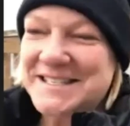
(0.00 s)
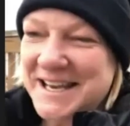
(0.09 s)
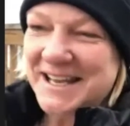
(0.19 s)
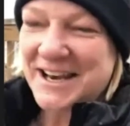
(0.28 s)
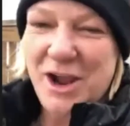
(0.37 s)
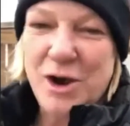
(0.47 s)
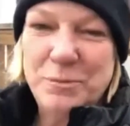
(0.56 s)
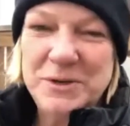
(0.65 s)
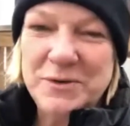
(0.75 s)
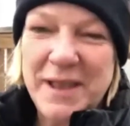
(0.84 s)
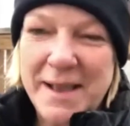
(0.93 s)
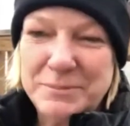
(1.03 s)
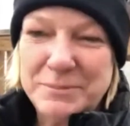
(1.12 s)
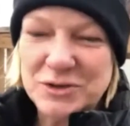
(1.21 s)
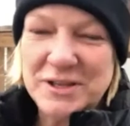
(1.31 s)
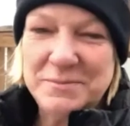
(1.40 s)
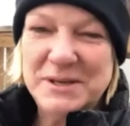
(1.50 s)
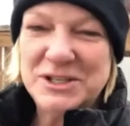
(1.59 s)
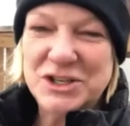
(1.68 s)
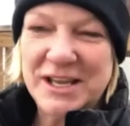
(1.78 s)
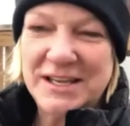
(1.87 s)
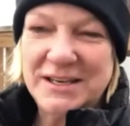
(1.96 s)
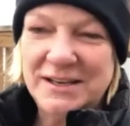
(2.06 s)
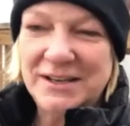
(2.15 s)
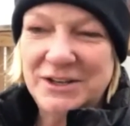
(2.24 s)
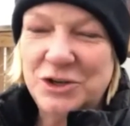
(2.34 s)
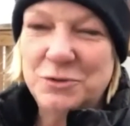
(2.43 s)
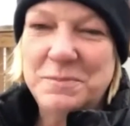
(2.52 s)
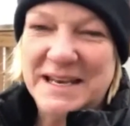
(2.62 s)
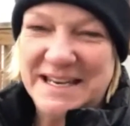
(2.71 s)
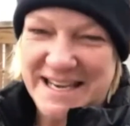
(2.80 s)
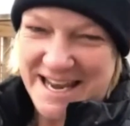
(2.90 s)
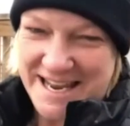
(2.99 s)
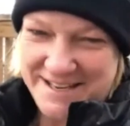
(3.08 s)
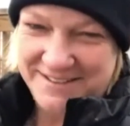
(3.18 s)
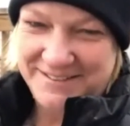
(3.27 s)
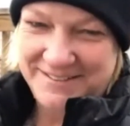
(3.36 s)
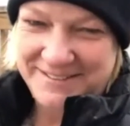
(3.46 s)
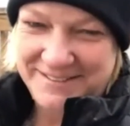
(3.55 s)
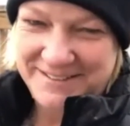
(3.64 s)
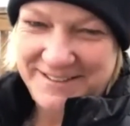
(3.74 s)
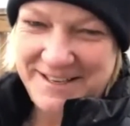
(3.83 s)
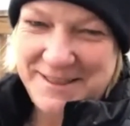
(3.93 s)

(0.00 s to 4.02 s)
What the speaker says: And I hope you captured the Michigan humidity in the